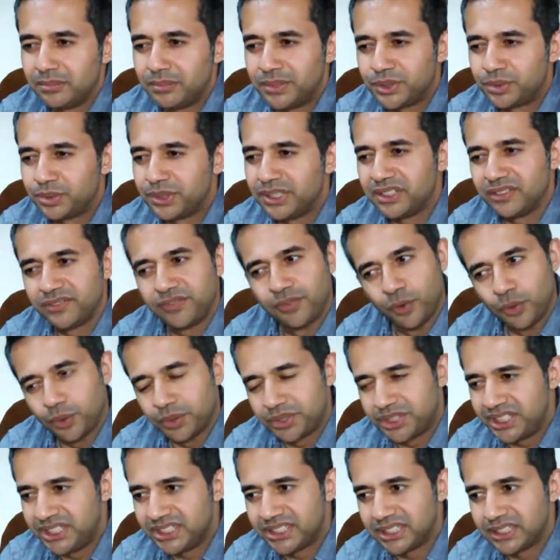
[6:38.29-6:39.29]
between the
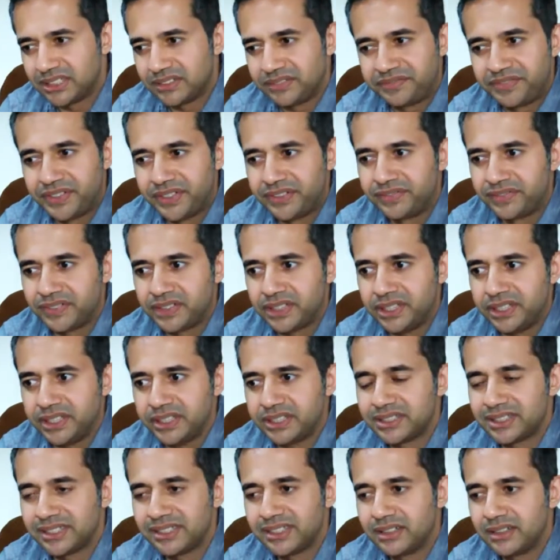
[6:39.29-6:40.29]
40s and the
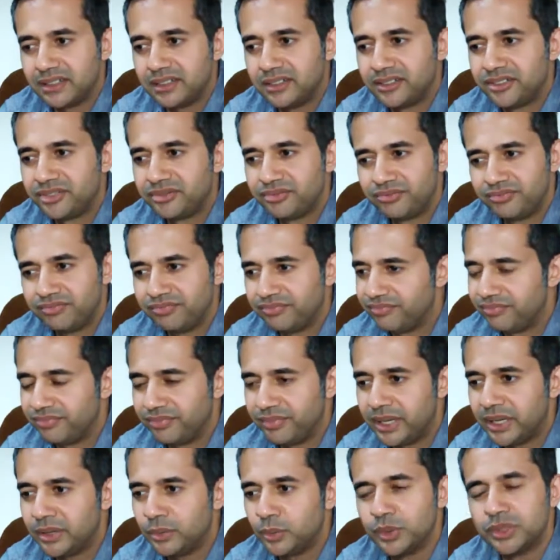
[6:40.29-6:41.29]
50s, and
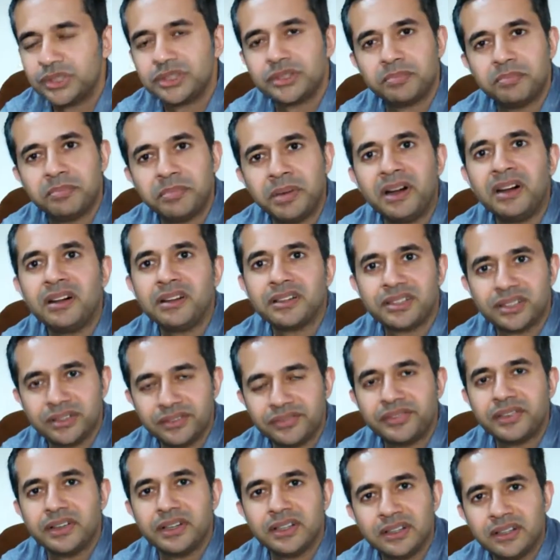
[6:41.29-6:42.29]
it was part
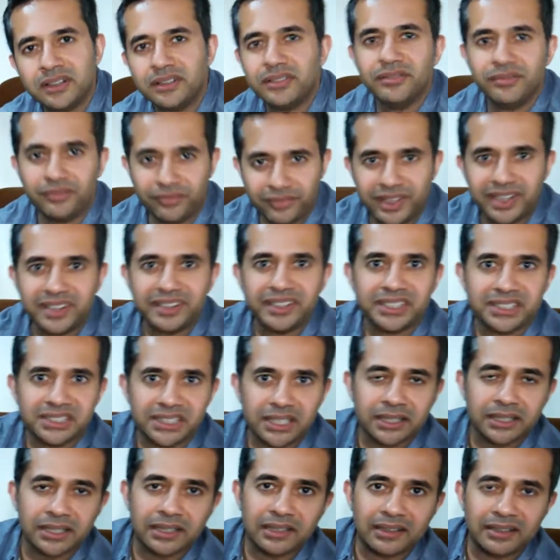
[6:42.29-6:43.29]
of various
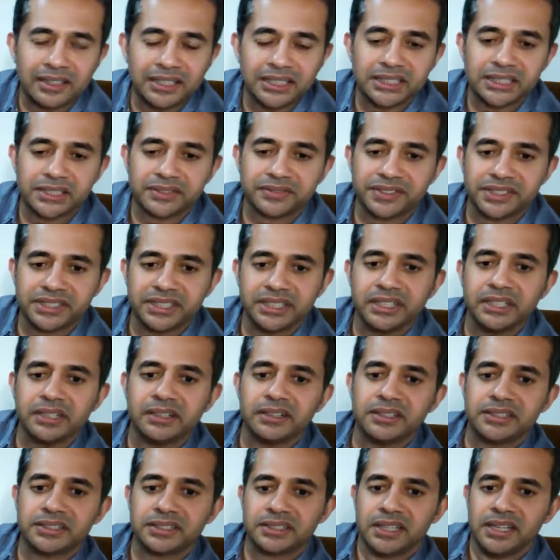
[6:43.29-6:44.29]
other lines of
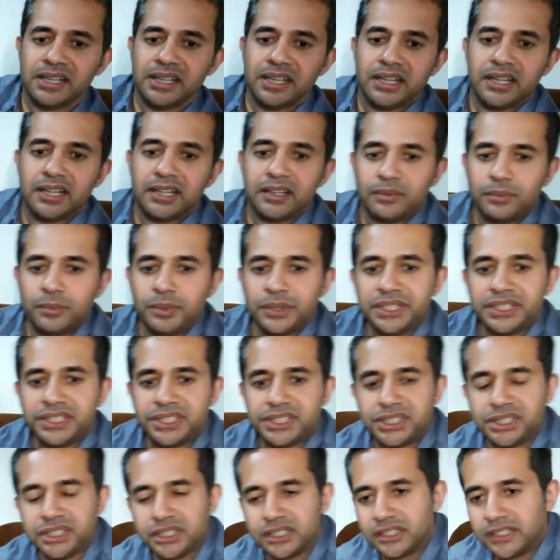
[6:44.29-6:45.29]
cigars,
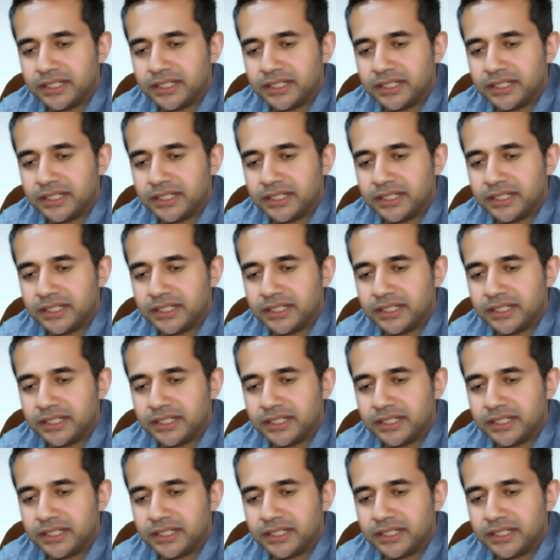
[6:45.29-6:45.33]
which